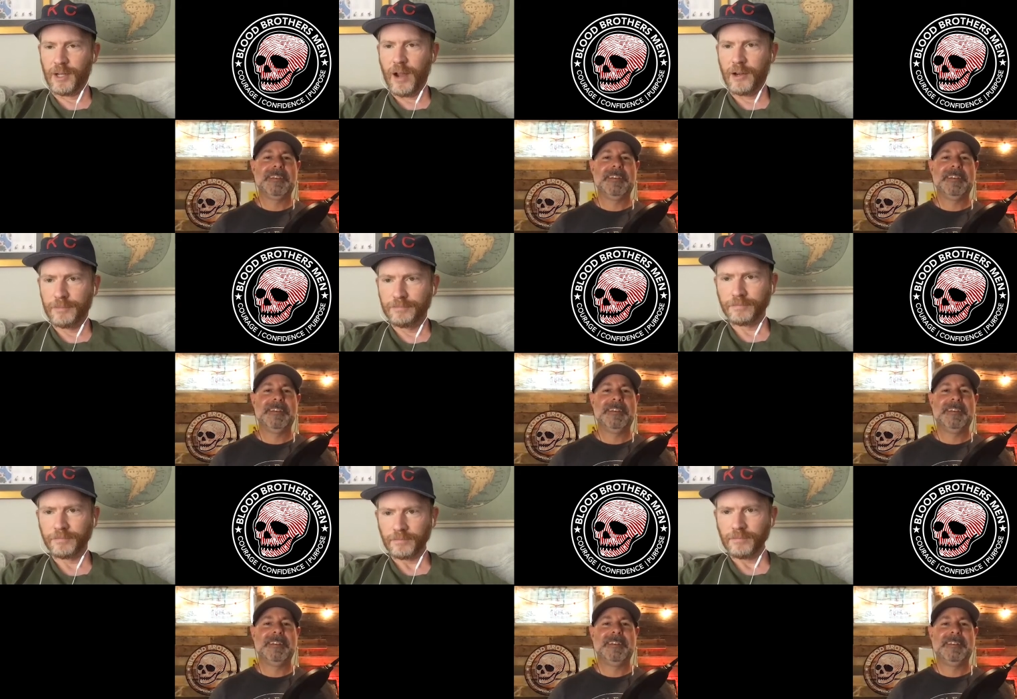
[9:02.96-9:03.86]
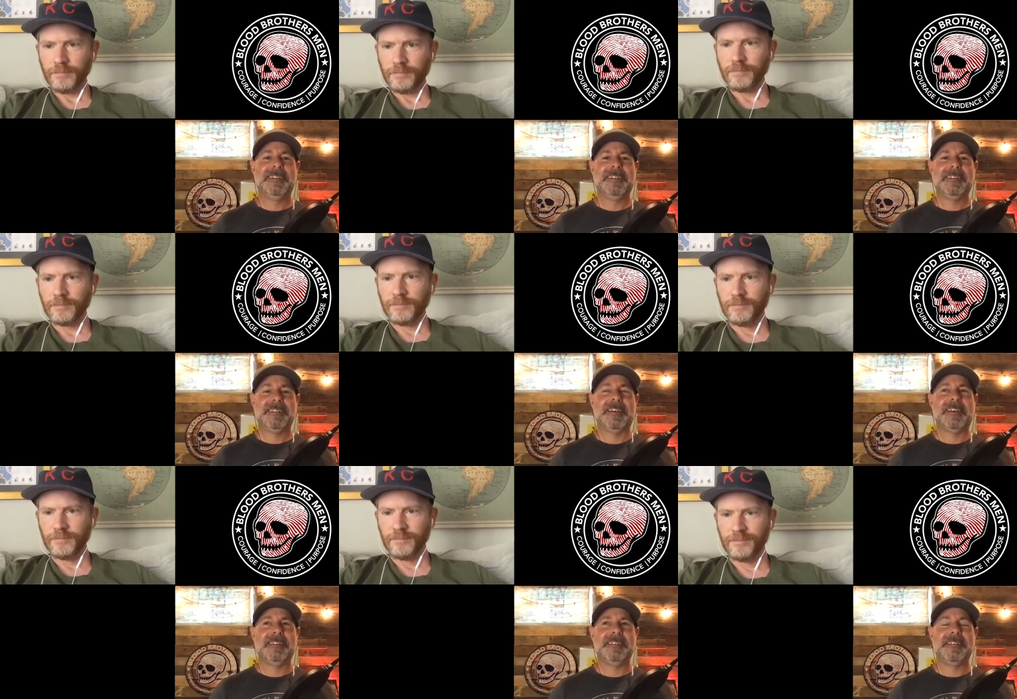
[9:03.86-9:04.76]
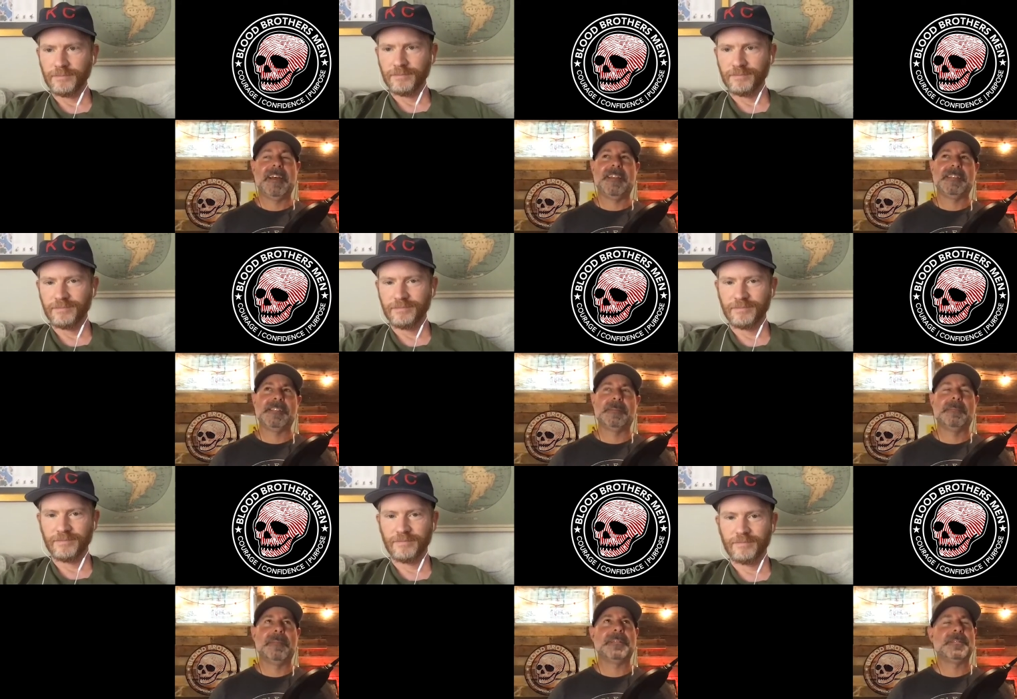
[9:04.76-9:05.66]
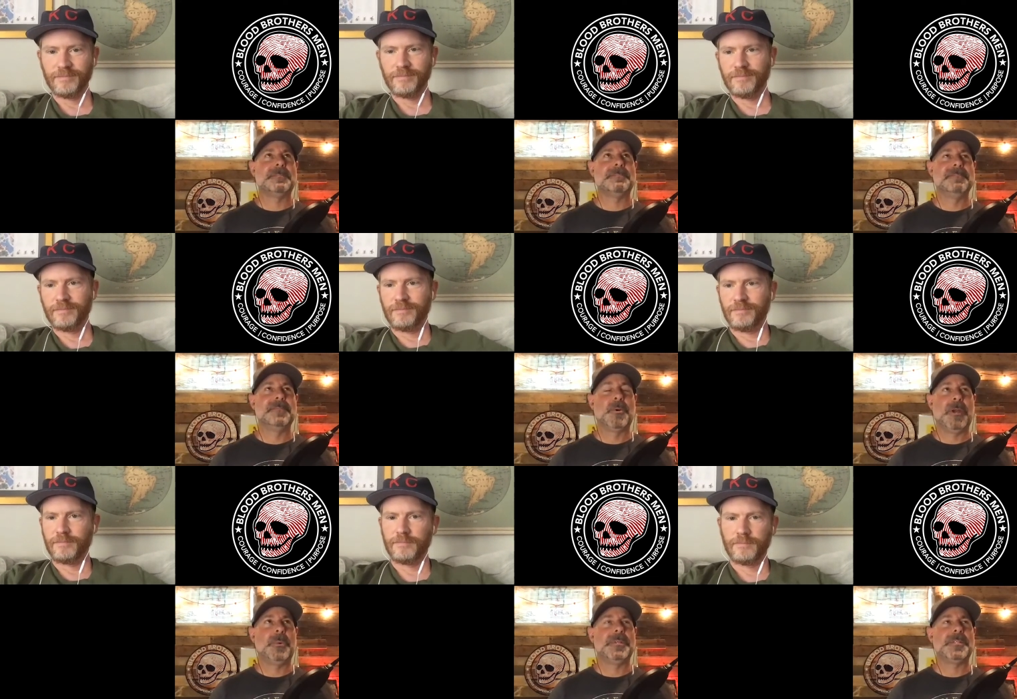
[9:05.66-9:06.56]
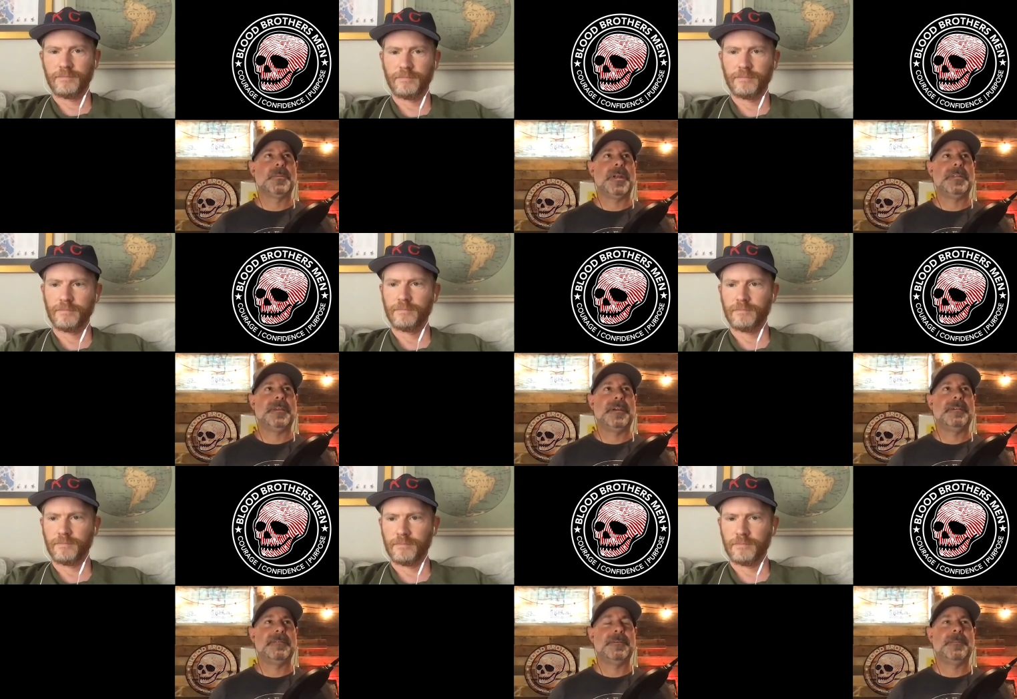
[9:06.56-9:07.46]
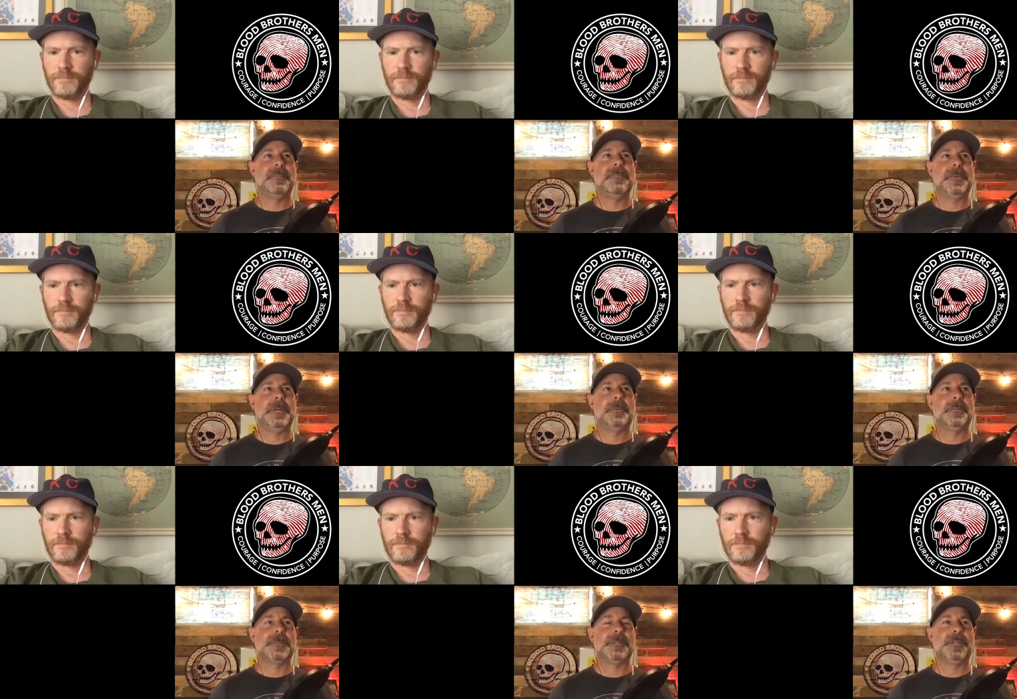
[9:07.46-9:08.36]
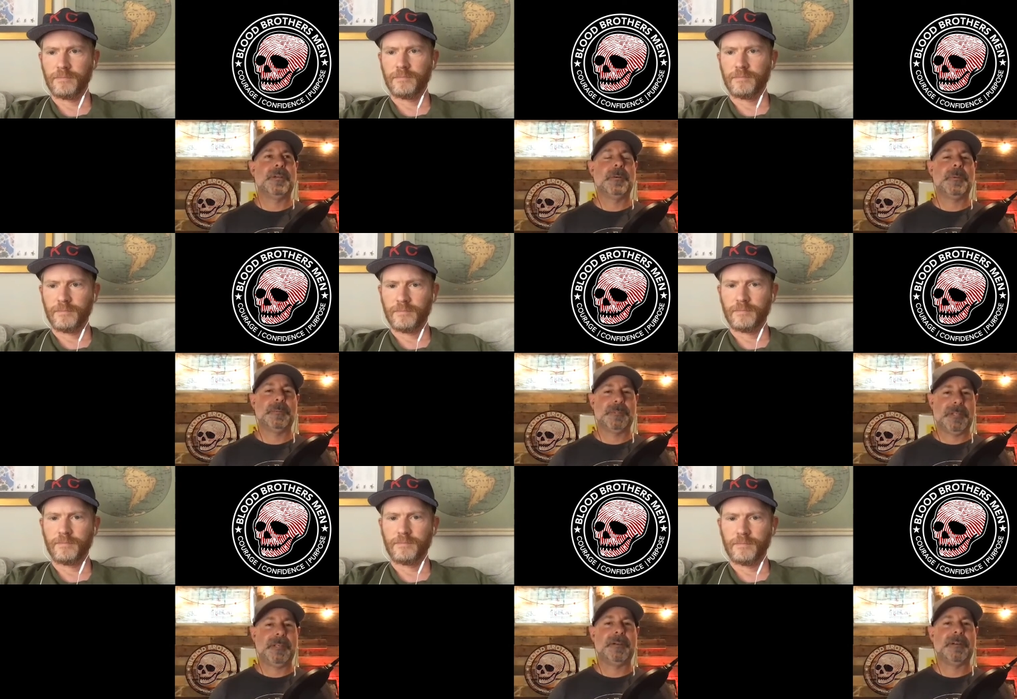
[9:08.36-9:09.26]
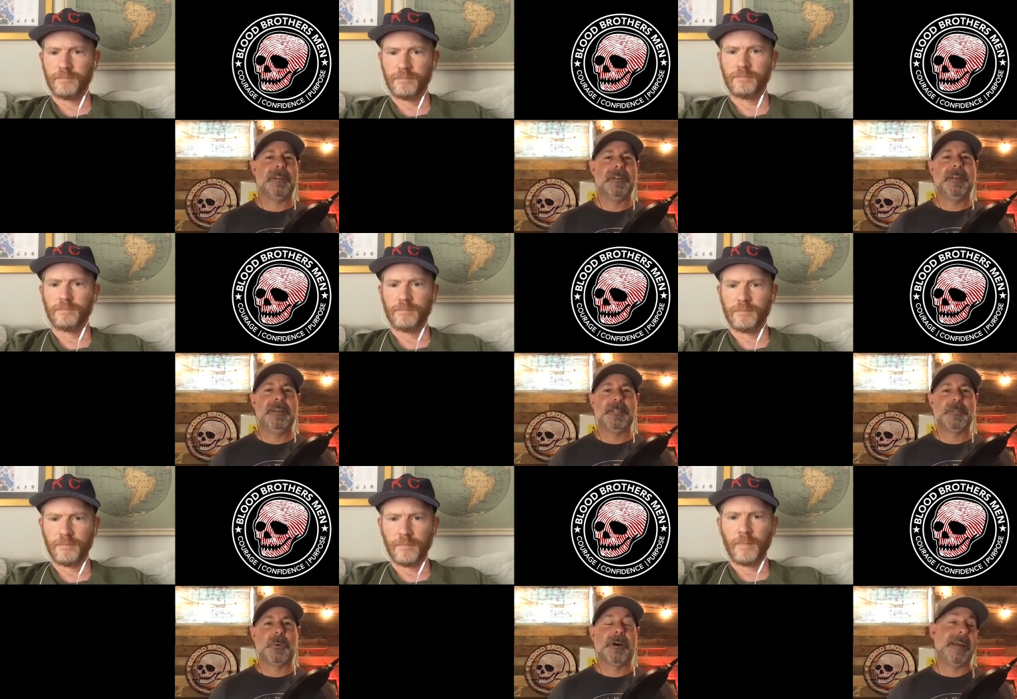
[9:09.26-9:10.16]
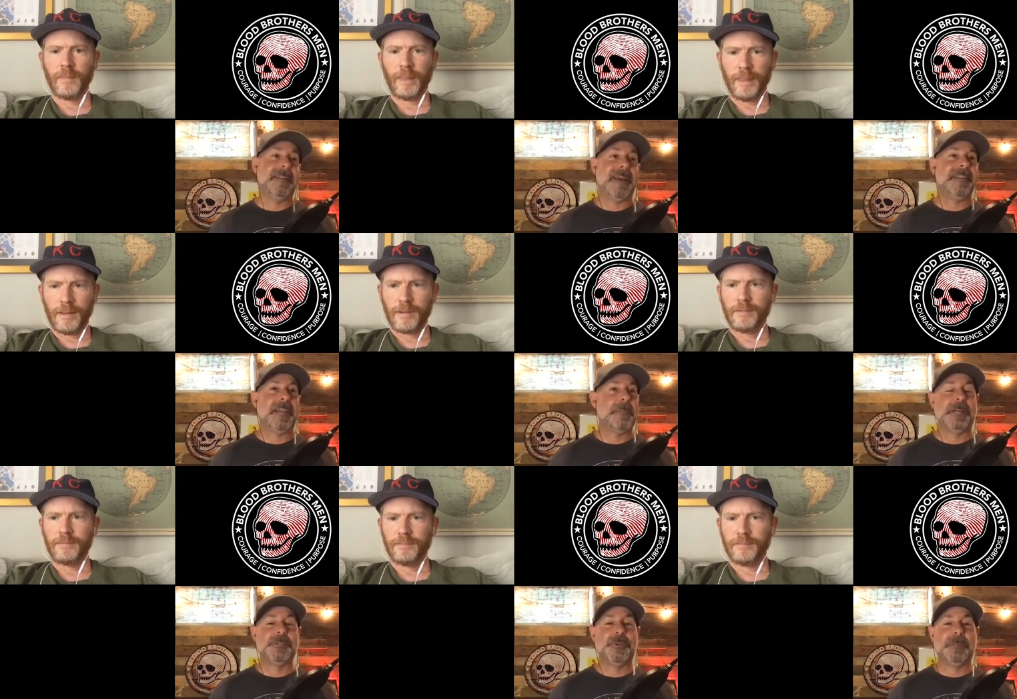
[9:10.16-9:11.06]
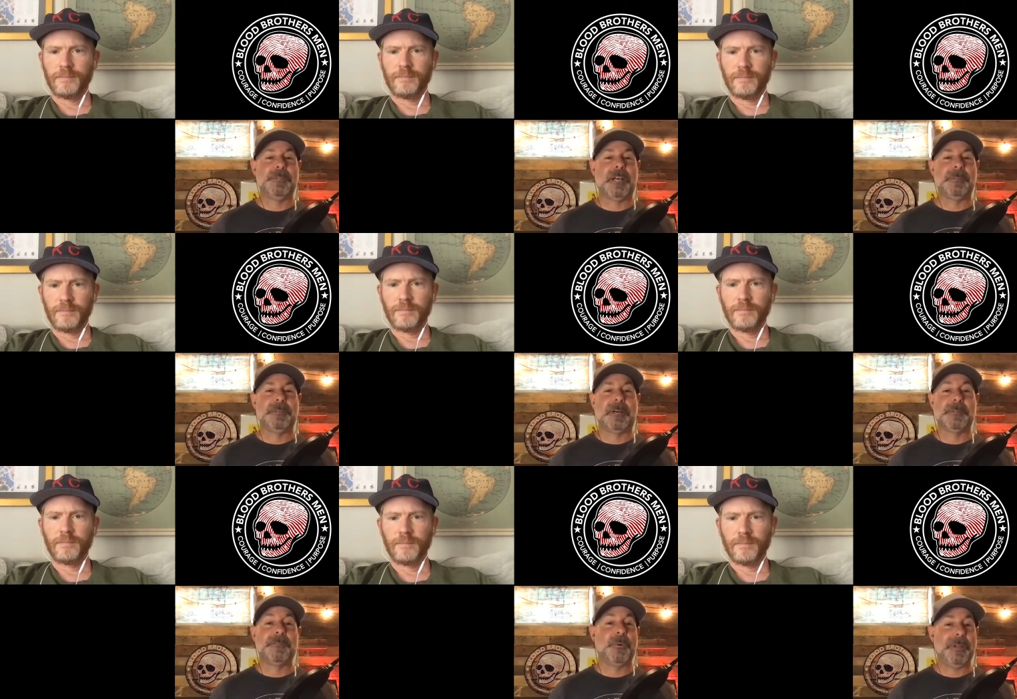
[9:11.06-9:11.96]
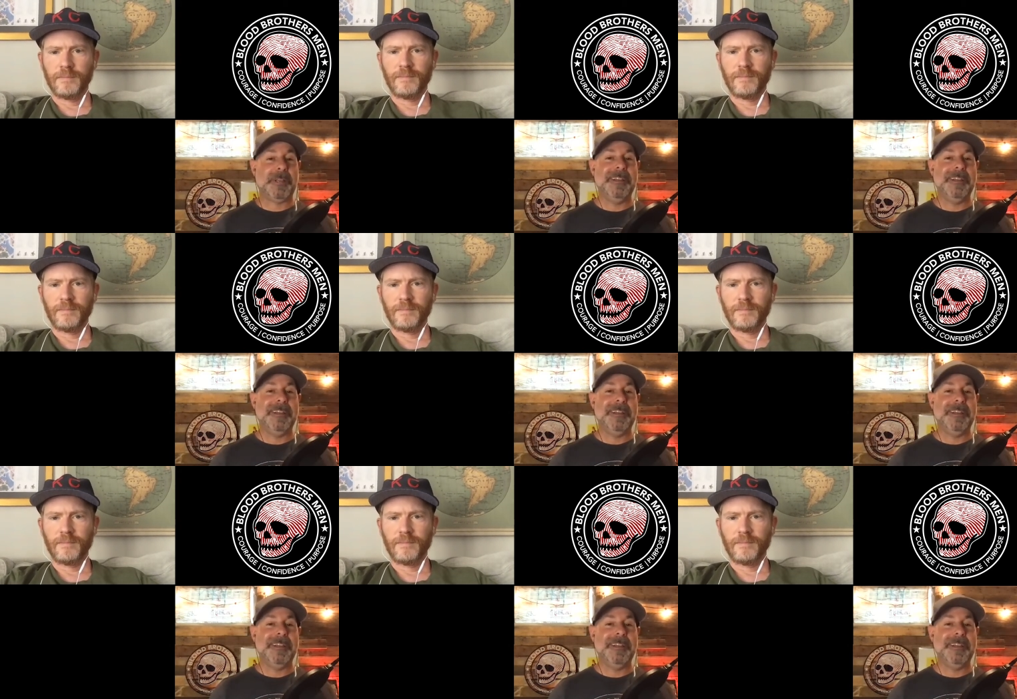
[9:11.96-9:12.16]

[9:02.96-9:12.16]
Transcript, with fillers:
Speaker 1: a writer
Speaker 2: yeah yeah that's some that's some great wisdom right there for for people especially young people to hear as well i didn't, I didn't get my dream job till i was 40 um,